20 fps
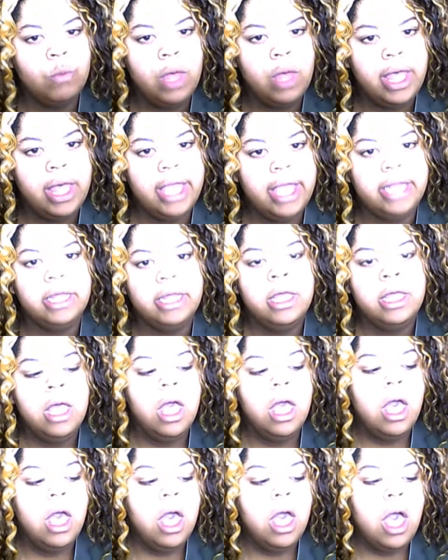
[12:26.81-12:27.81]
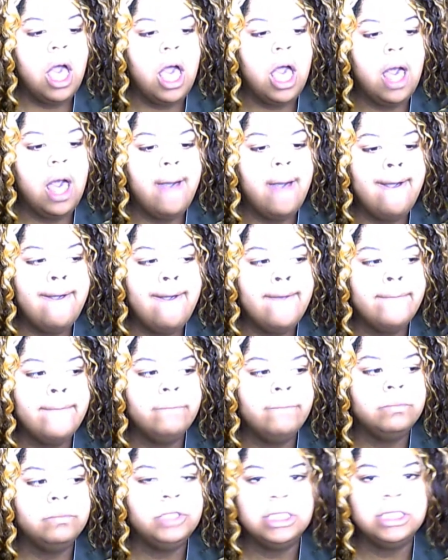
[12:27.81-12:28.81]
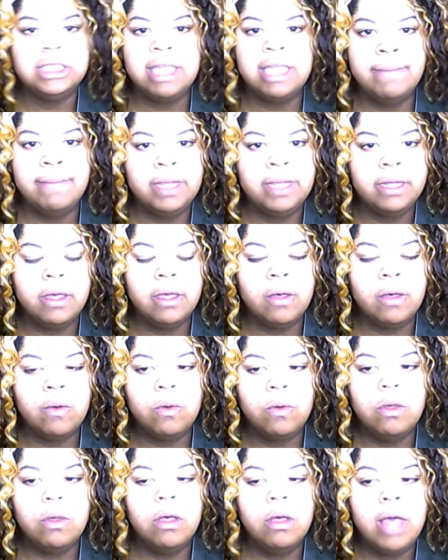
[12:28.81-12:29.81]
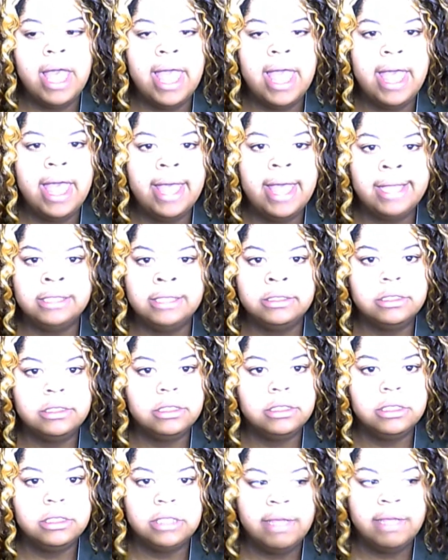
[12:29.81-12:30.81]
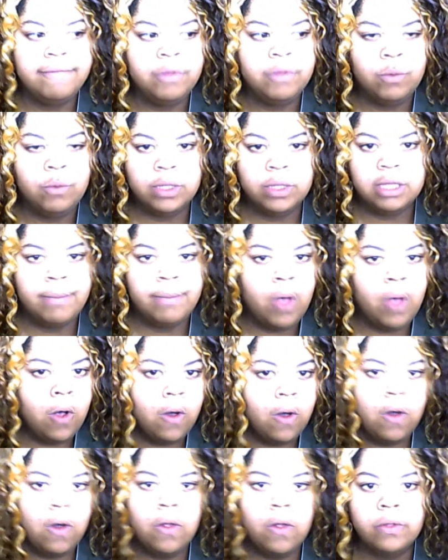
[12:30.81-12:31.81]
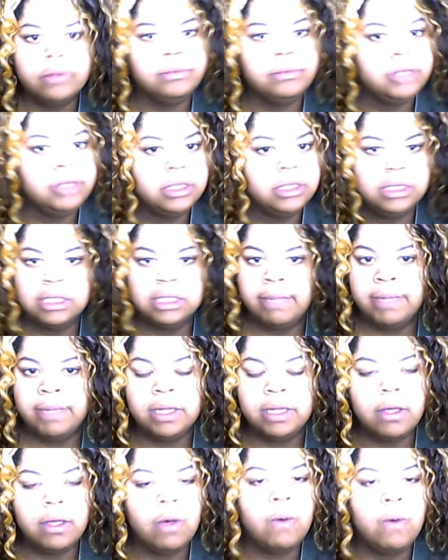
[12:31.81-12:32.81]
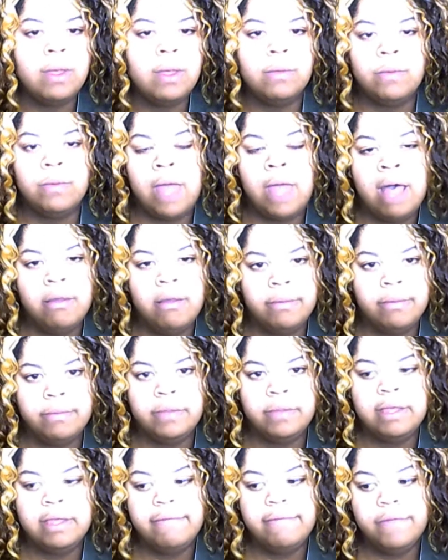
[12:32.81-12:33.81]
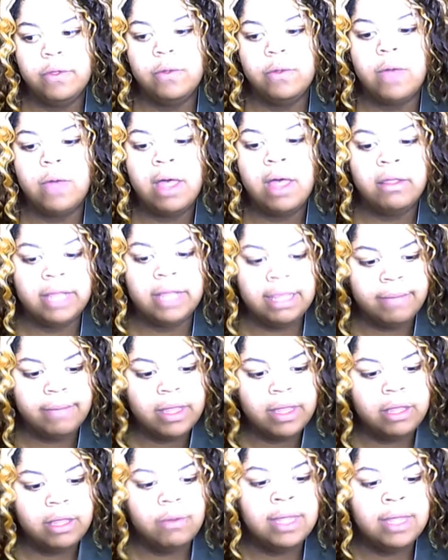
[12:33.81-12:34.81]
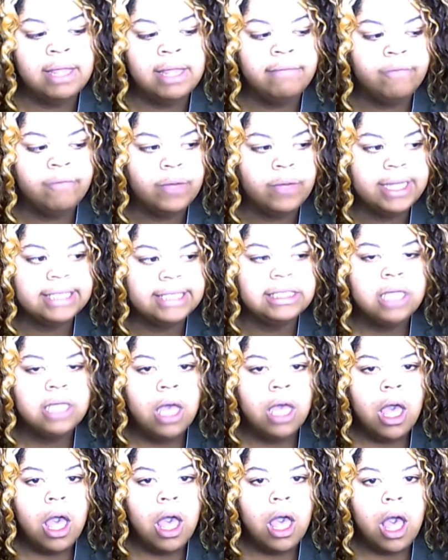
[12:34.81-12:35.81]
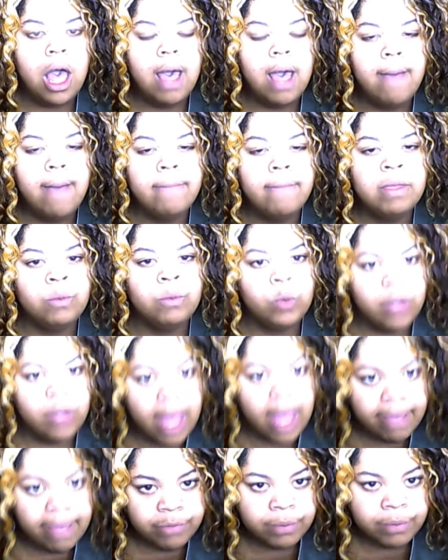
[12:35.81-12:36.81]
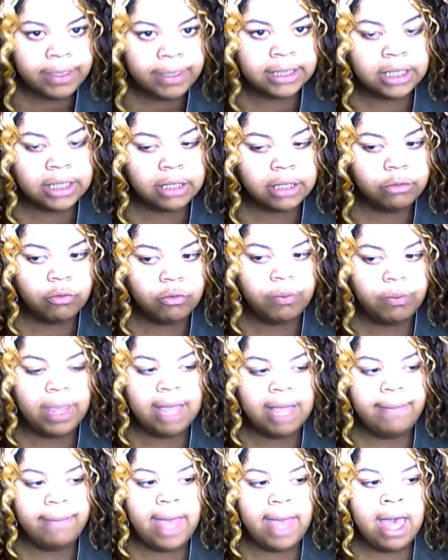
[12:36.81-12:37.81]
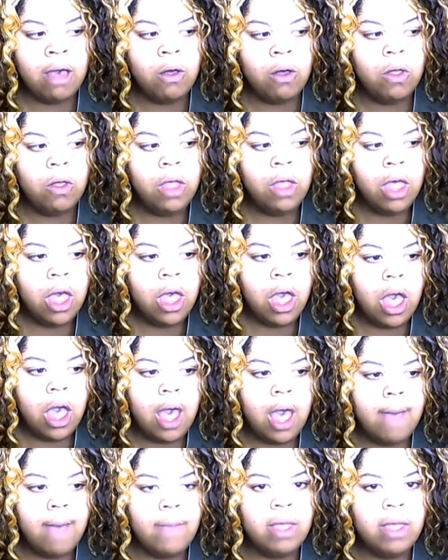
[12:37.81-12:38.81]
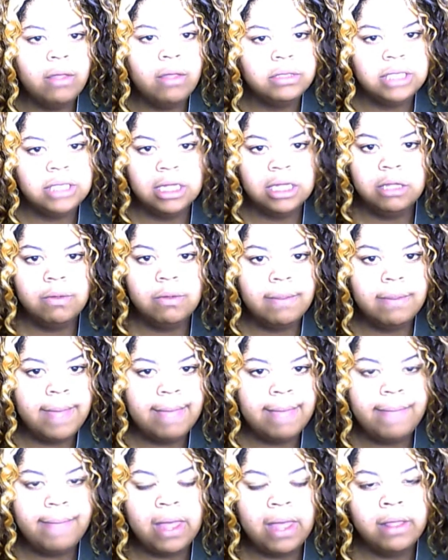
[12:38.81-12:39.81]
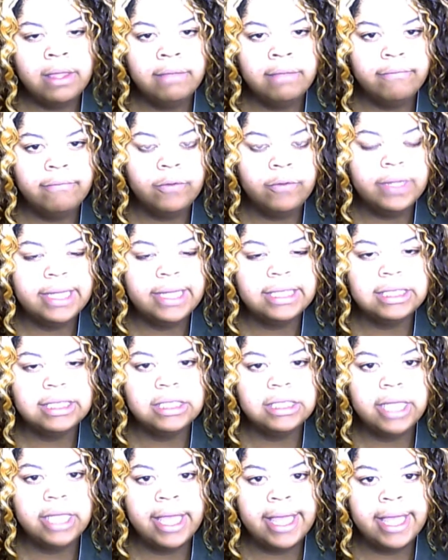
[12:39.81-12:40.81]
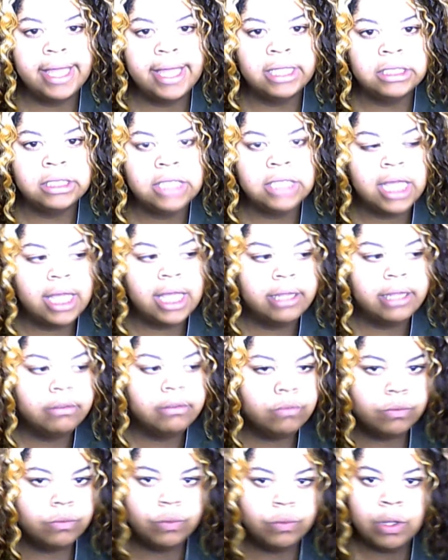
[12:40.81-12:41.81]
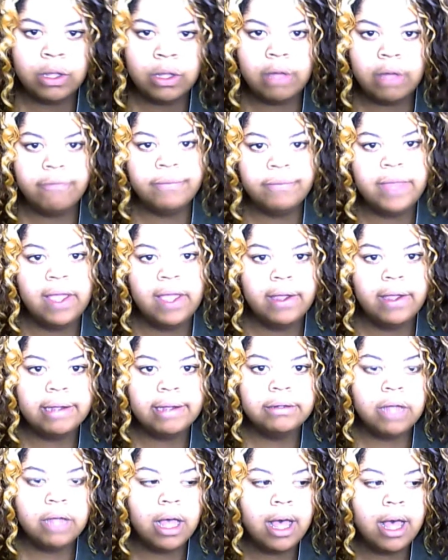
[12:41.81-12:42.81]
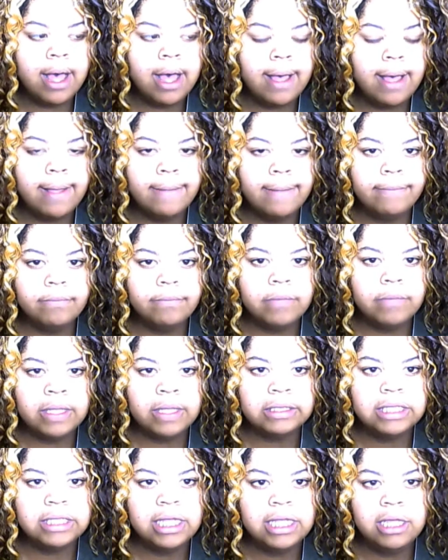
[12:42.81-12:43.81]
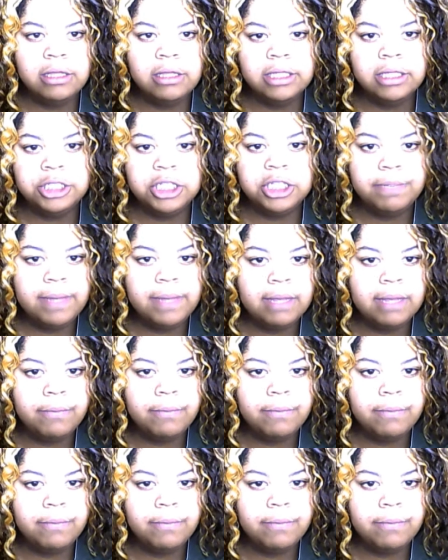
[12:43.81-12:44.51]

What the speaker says: one, just let me know. And if you want them all, just let me know. I'll email you an invoice. It will have to be done through PayPal. I'll send you a PayPal invoice, and then we'll go from there. I'll tell you the shipping